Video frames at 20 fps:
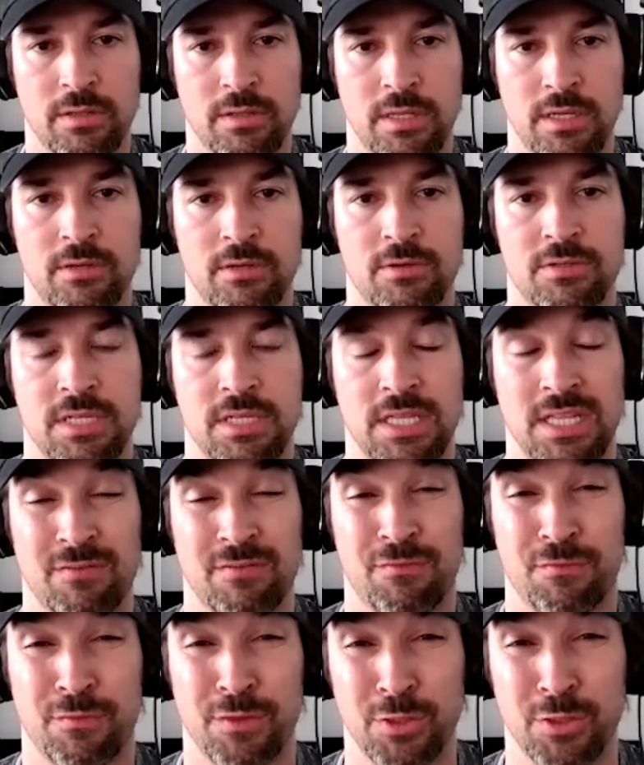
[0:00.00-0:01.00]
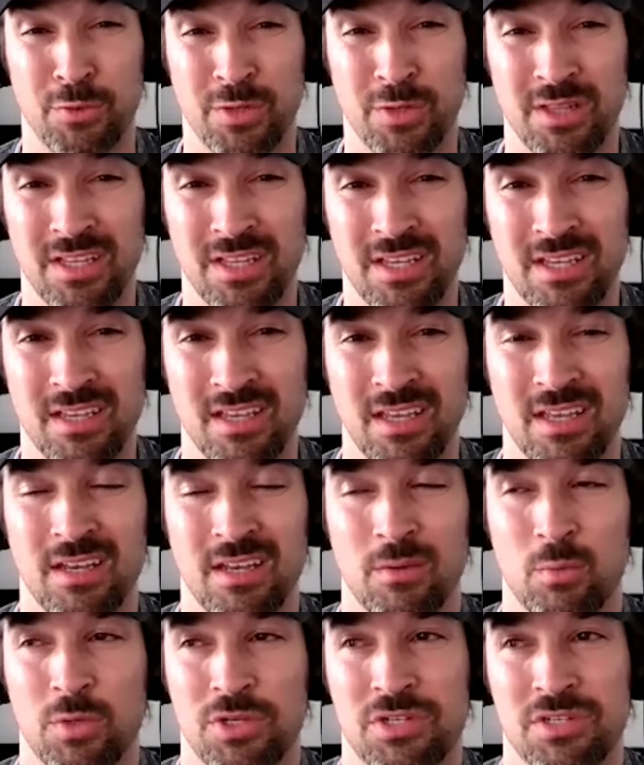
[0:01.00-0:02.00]
and they understand that fluently,
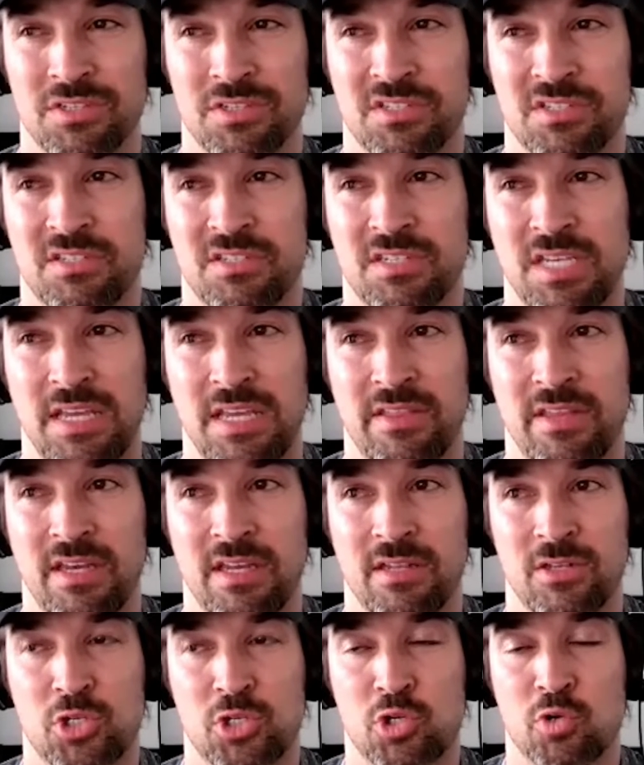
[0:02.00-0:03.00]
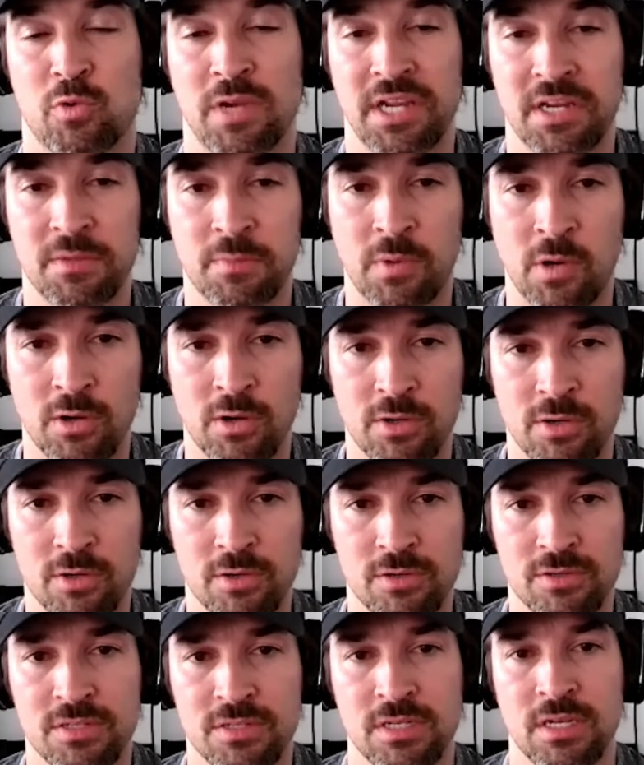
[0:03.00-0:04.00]
which is to say that trade
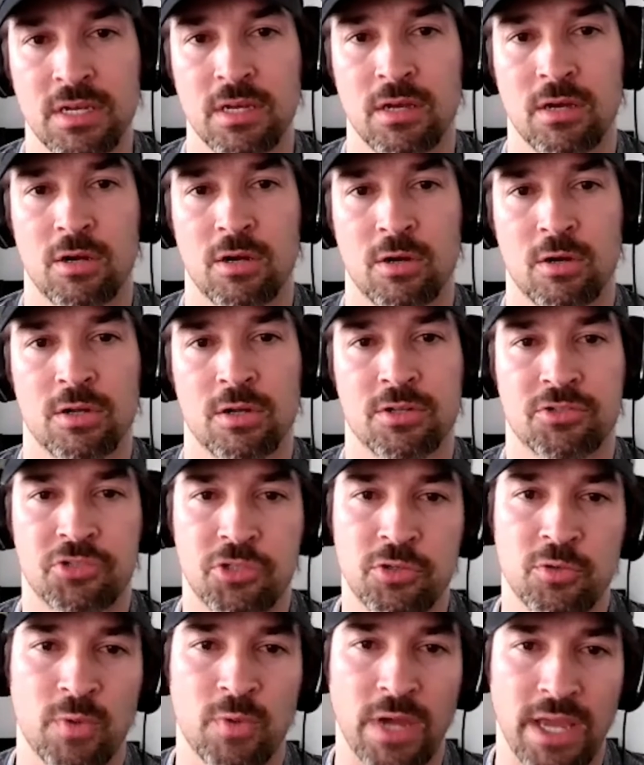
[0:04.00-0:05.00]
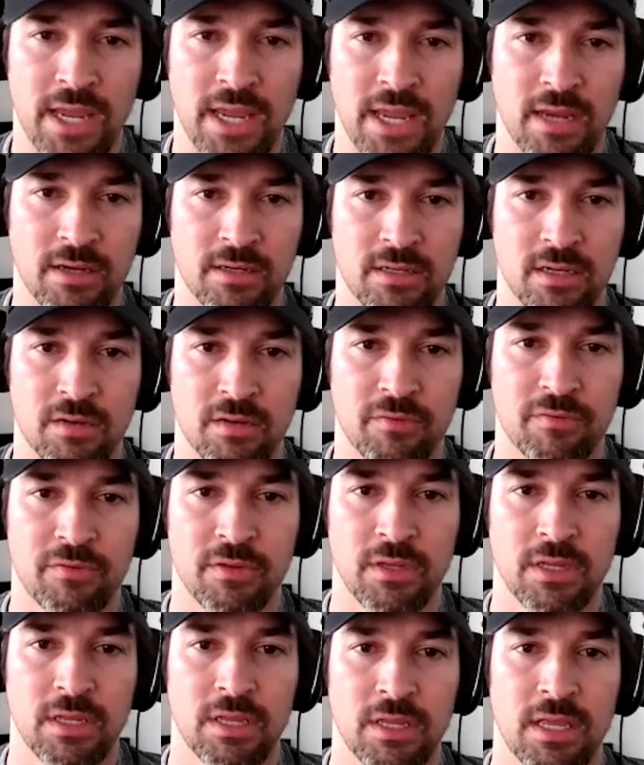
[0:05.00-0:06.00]
partners are a two-way handcuff.
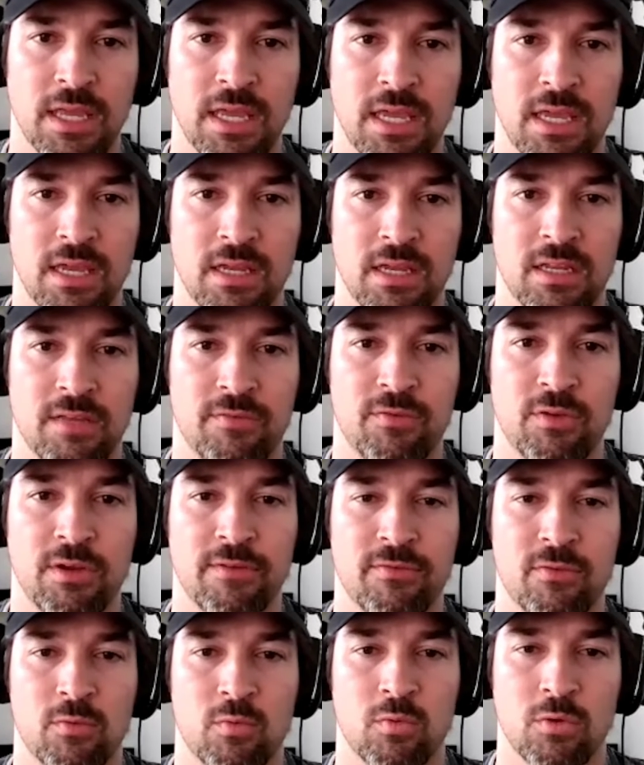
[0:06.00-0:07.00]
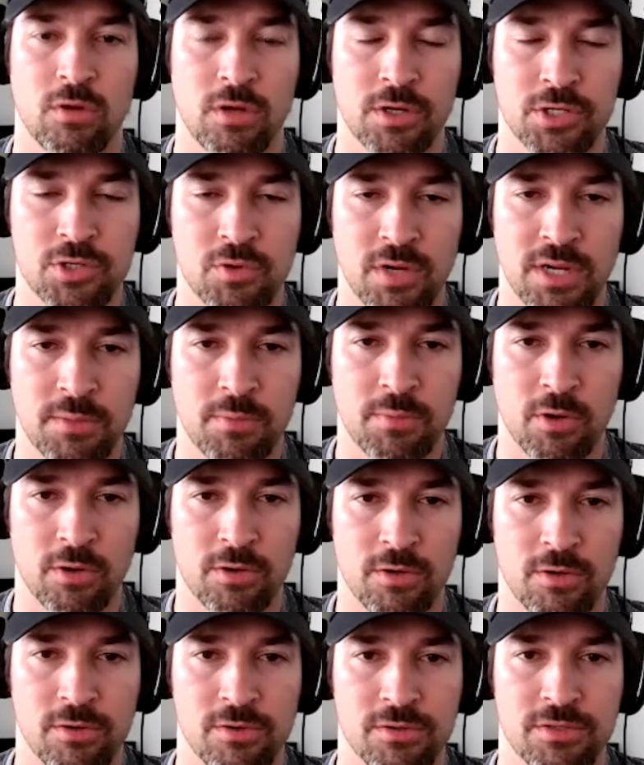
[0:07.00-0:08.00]
And if you have the wrong trade
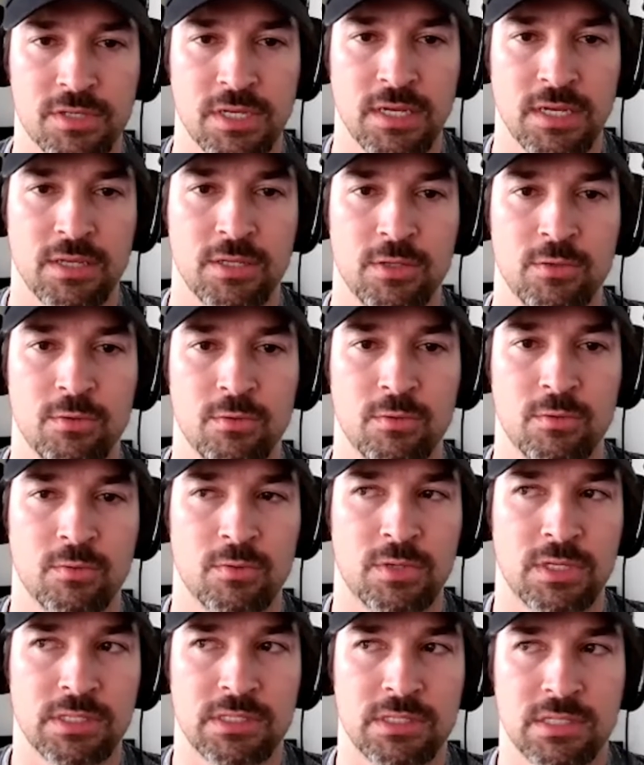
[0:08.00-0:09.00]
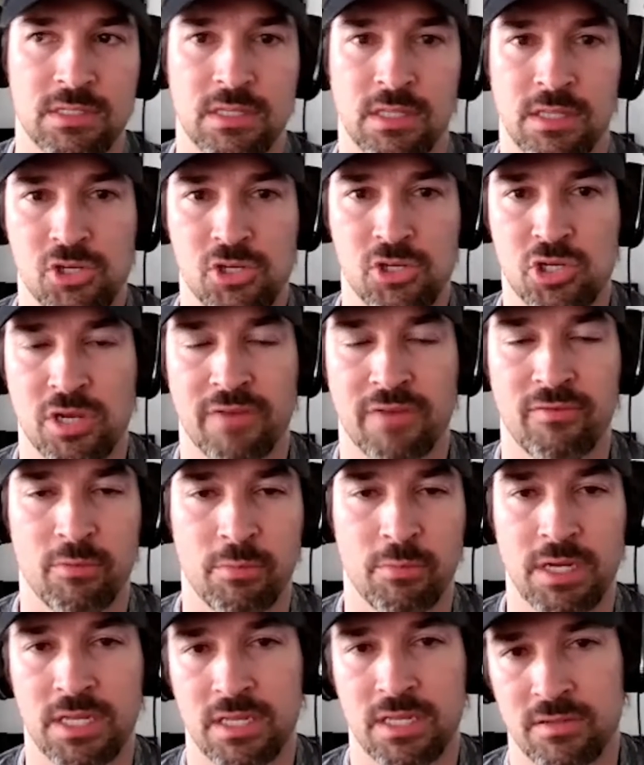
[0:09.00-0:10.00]
partners, you consistently shovel
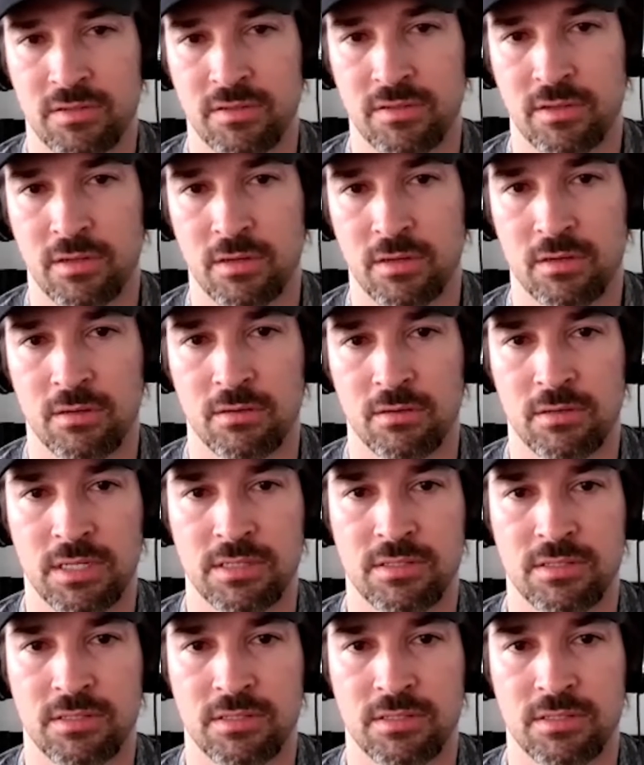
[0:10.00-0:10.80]
money into their